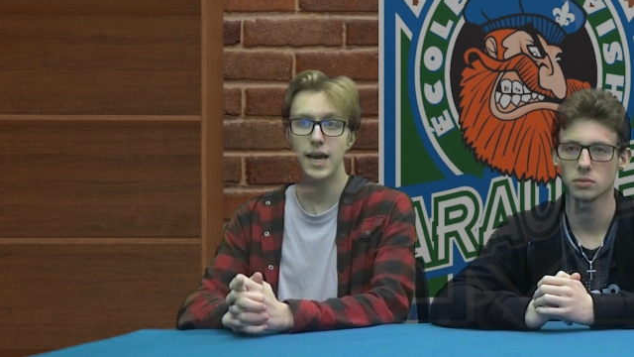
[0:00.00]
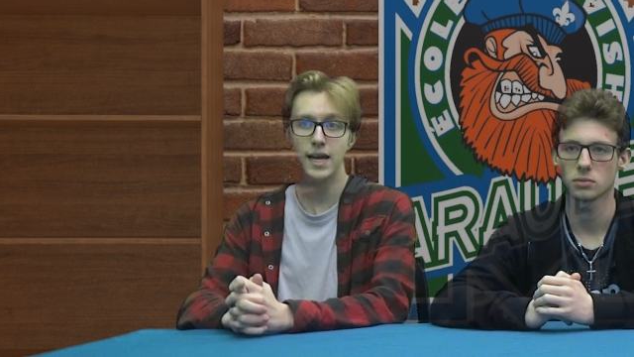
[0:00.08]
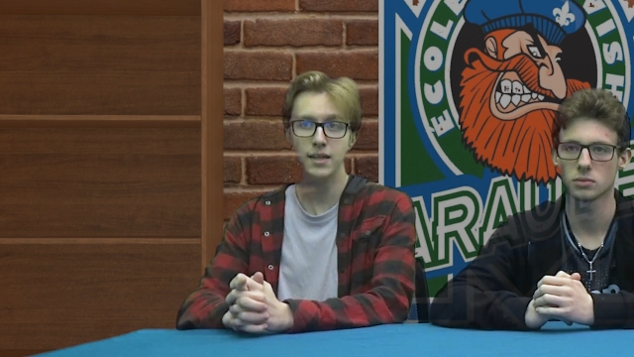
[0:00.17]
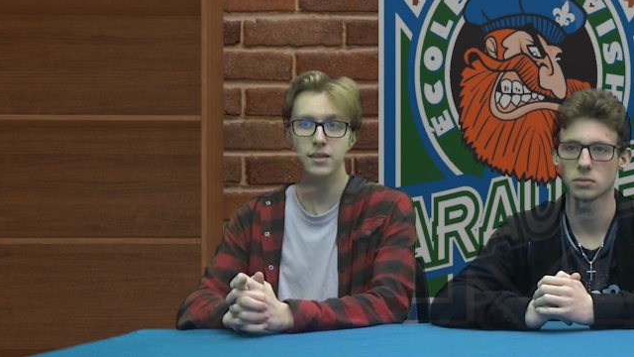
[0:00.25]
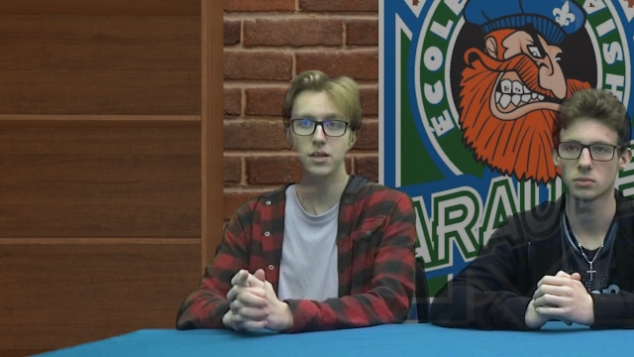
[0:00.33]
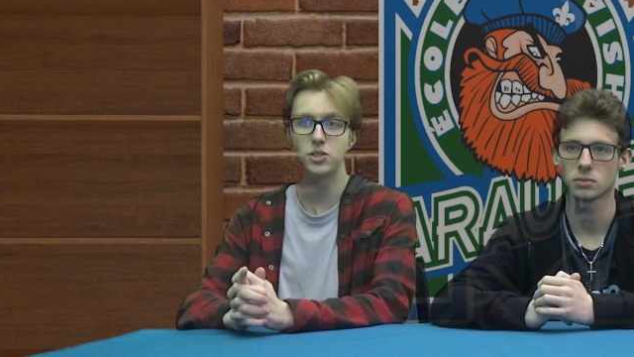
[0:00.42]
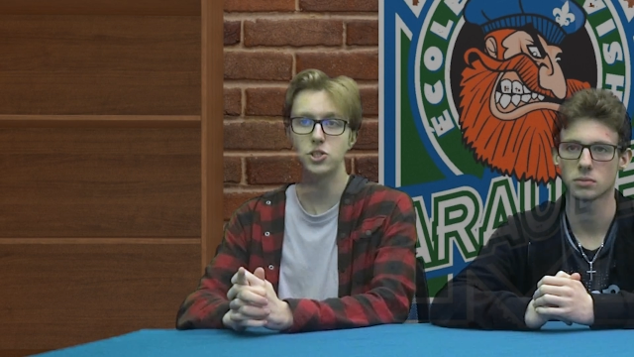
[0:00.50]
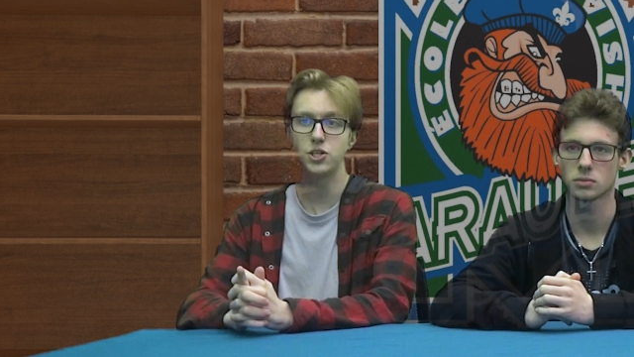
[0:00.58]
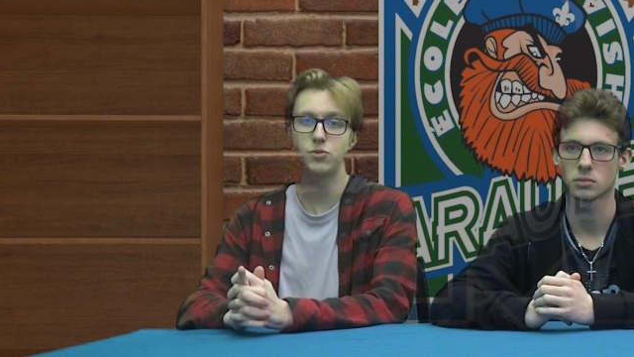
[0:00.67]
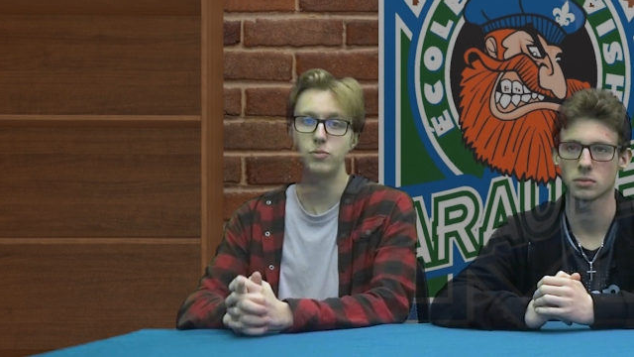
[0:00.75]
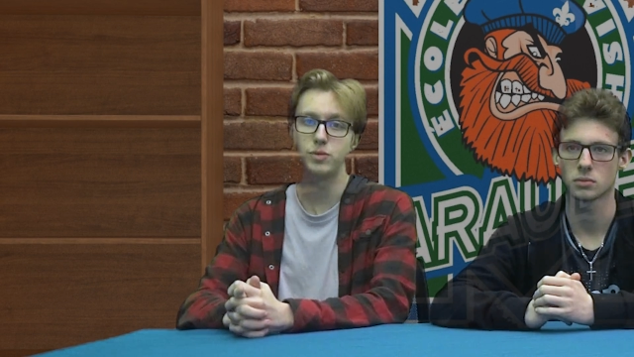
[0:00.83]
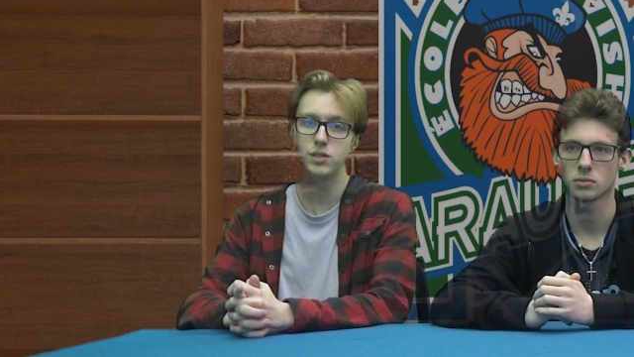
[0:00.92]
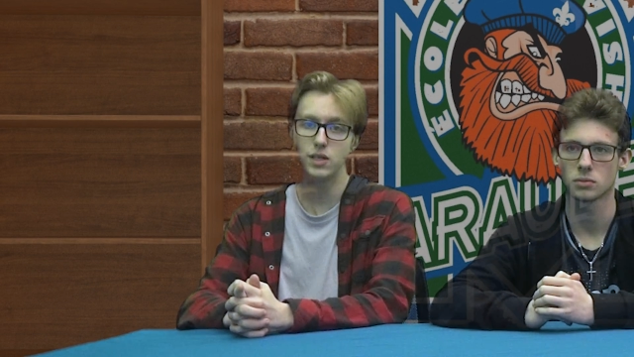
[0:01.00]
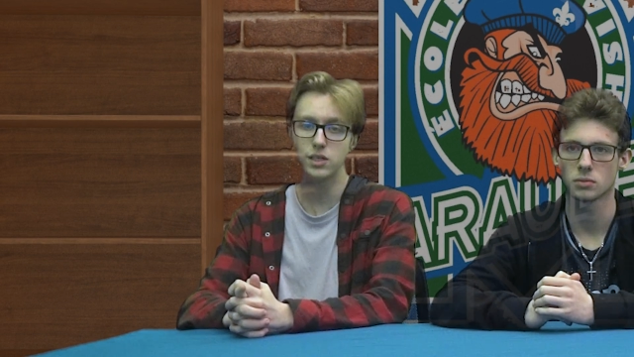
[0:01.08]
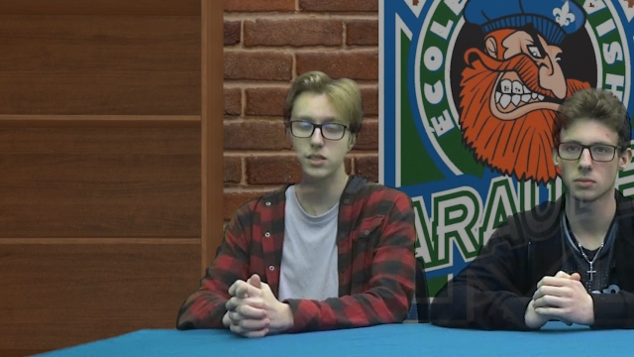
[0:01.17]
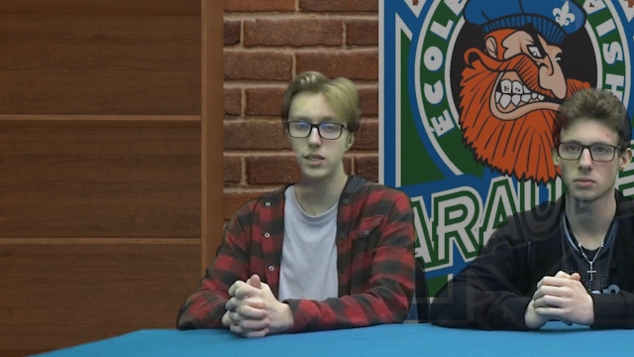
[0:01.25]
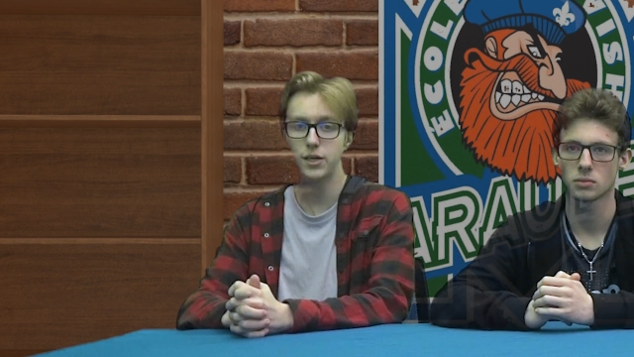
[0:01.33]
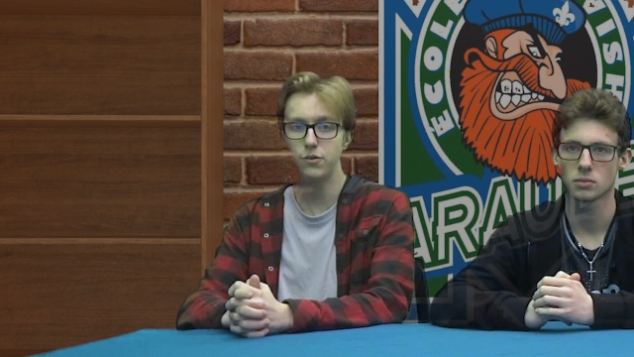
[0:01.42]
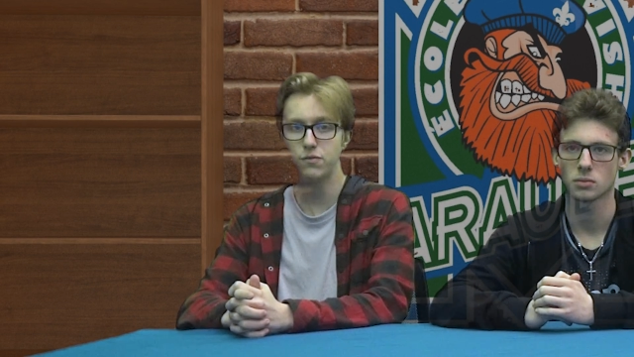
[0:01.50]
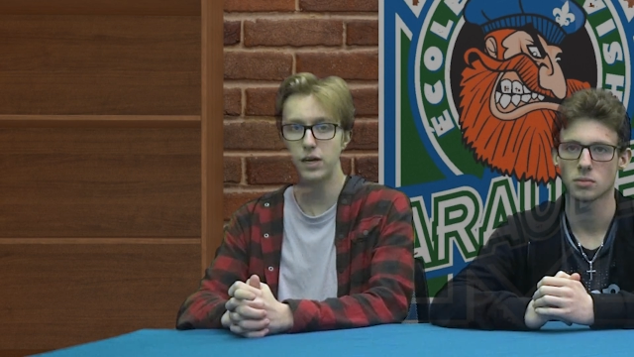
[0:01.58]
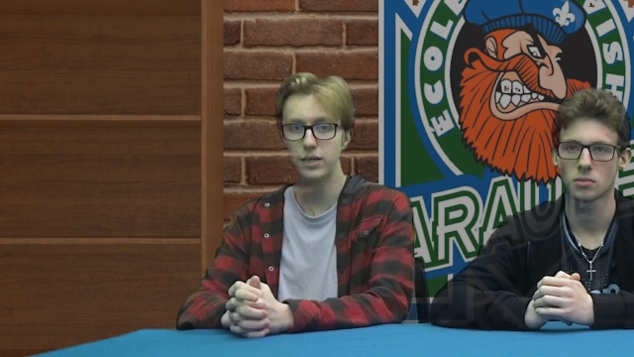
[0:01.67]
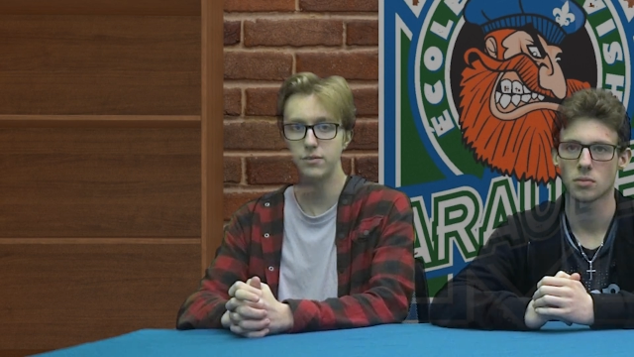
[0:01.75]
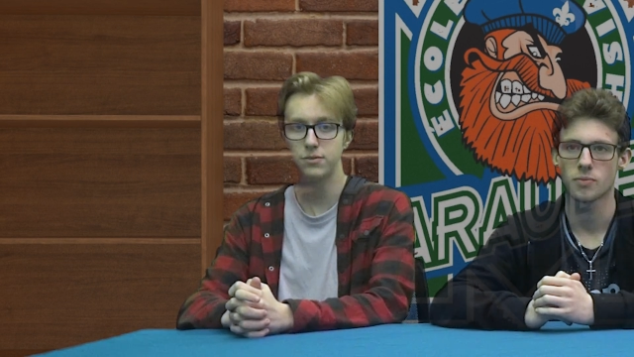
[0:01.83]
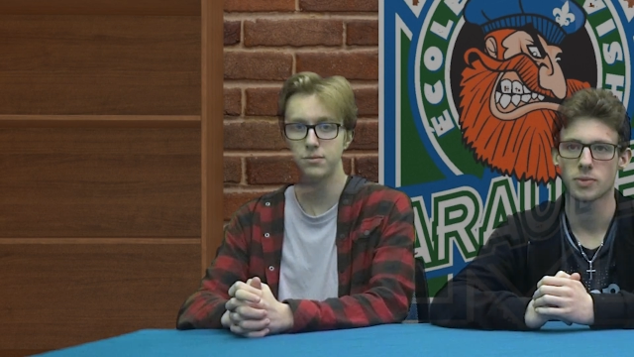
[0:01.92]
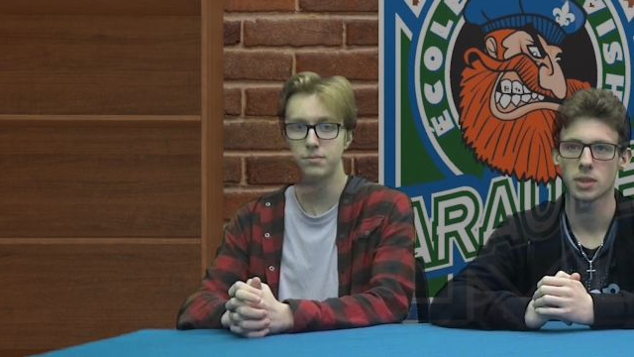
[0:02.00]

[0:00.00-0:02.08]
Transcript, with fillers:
Speaker 1: at lunch in room 1605.